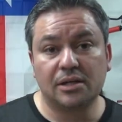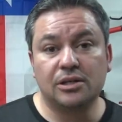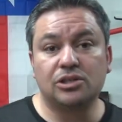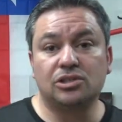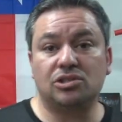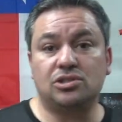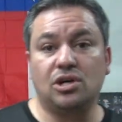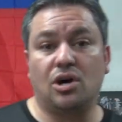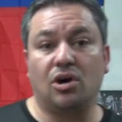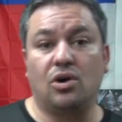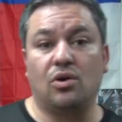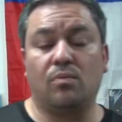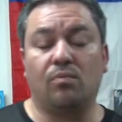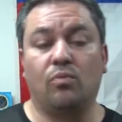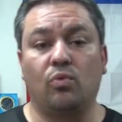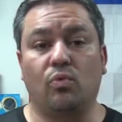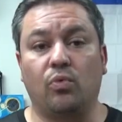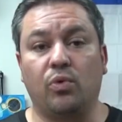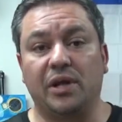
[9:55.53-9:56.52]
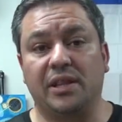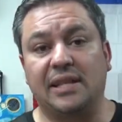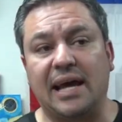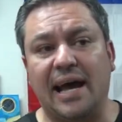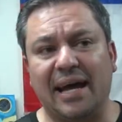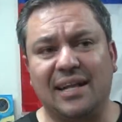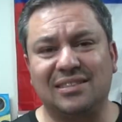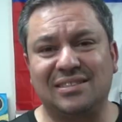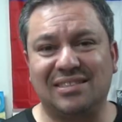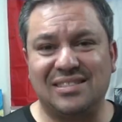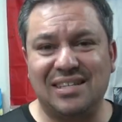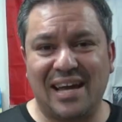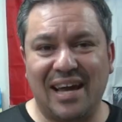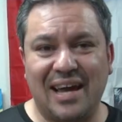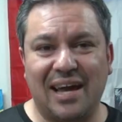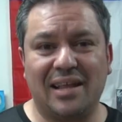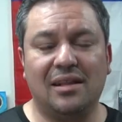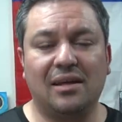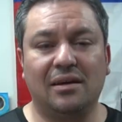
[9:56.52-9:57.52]
So with that
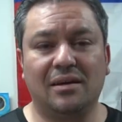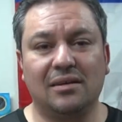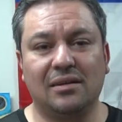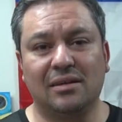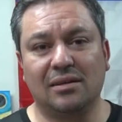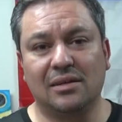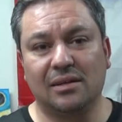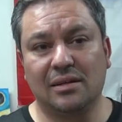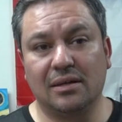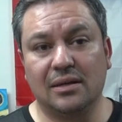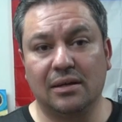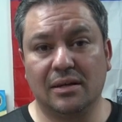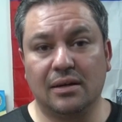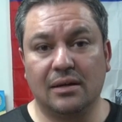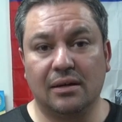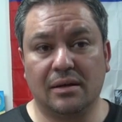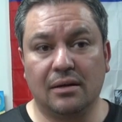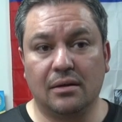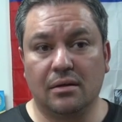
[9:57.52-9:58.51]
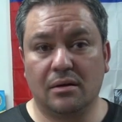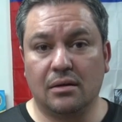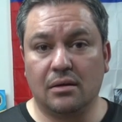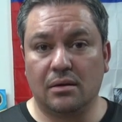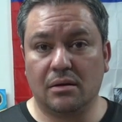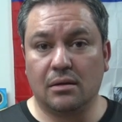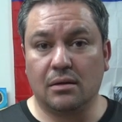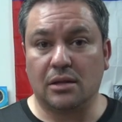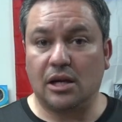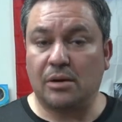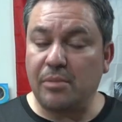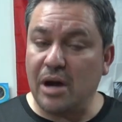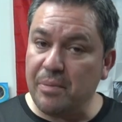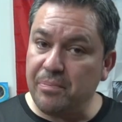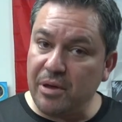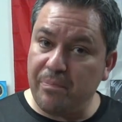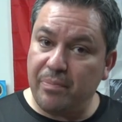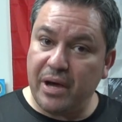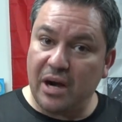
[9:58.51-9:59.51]
said, there might
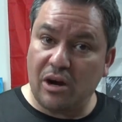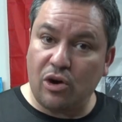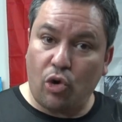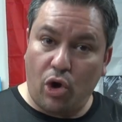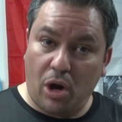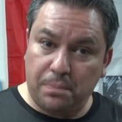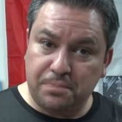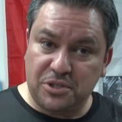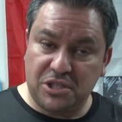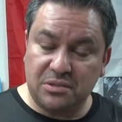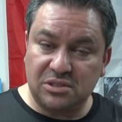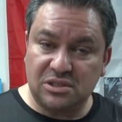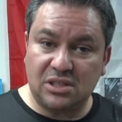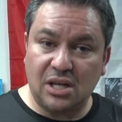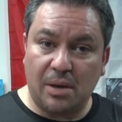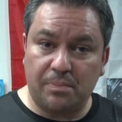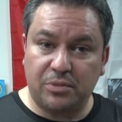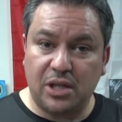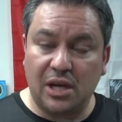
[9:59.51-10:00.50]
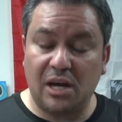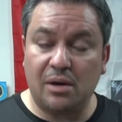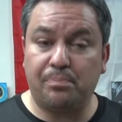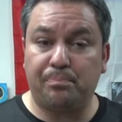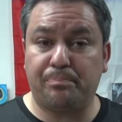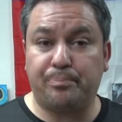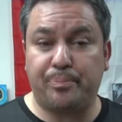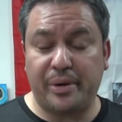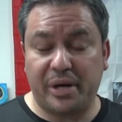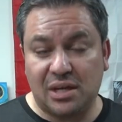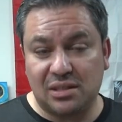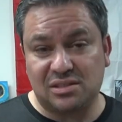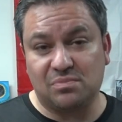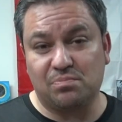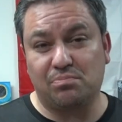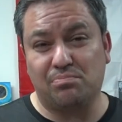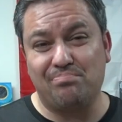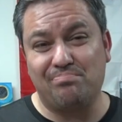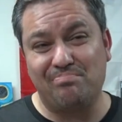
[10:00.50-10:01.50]
be better options up there,
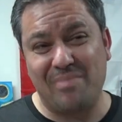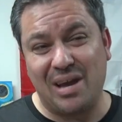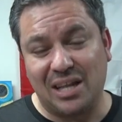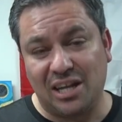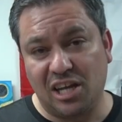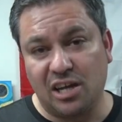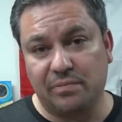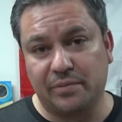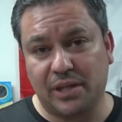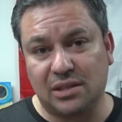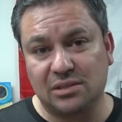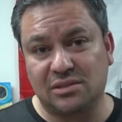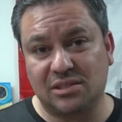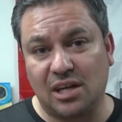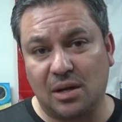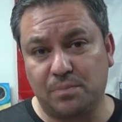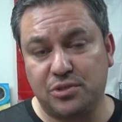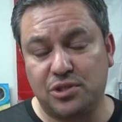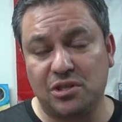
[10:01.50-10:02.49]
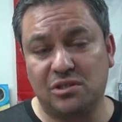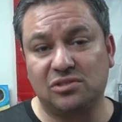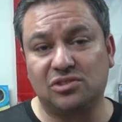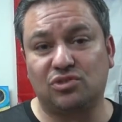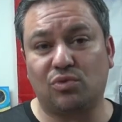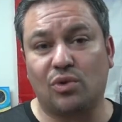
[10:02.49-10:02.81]
but many of those options